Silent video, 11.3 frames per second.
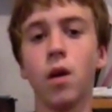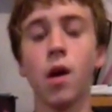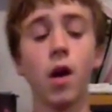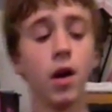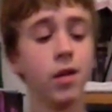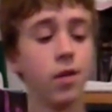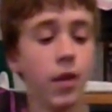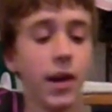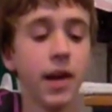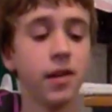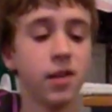Alright, so
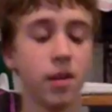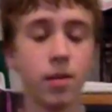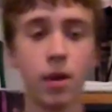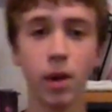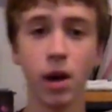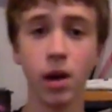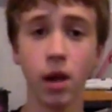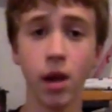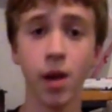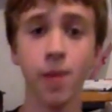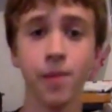the next step that I'm going to
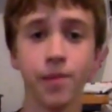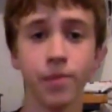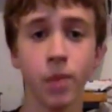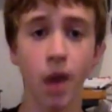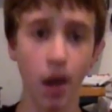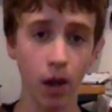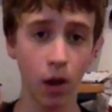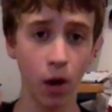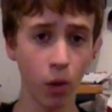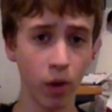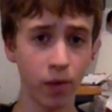take, I could
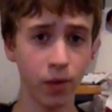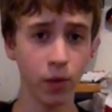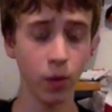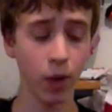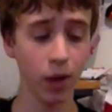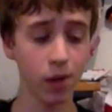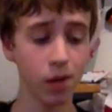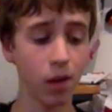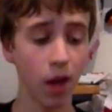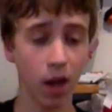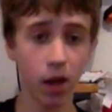go one of two
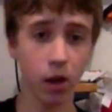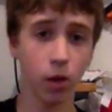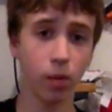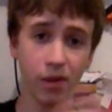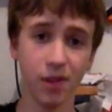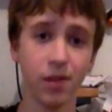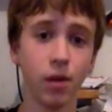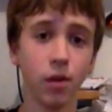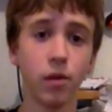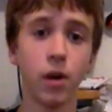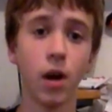ways. I could either put the
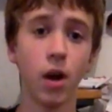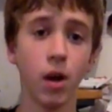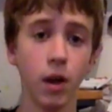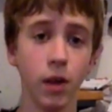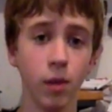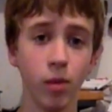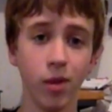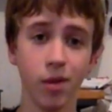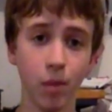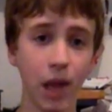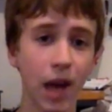silver on and then put
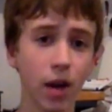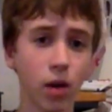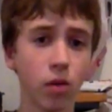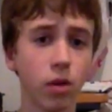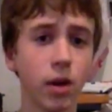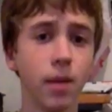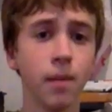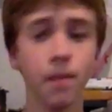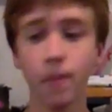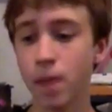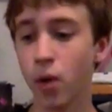some black over it,
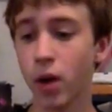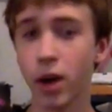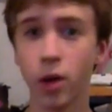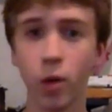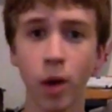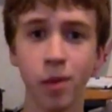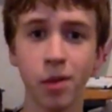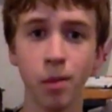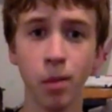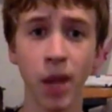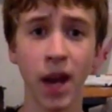or I could rub
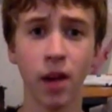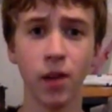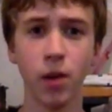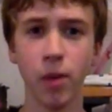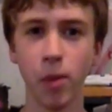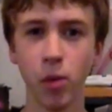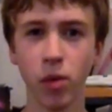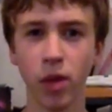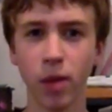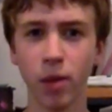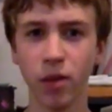some black on there maybe
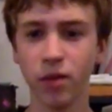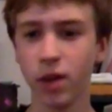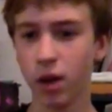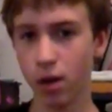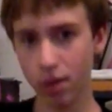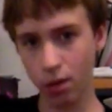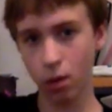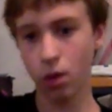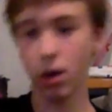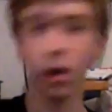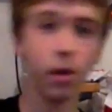with my fingers,
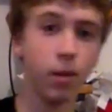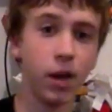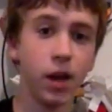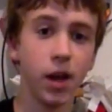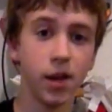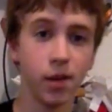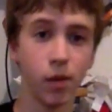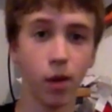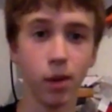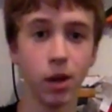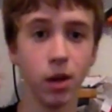or in my case I'm
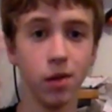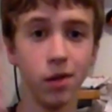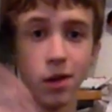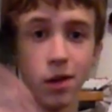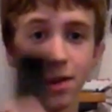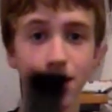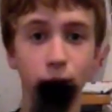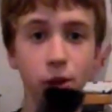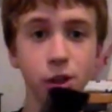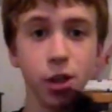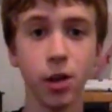probably going to use this
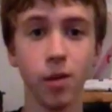sponge here.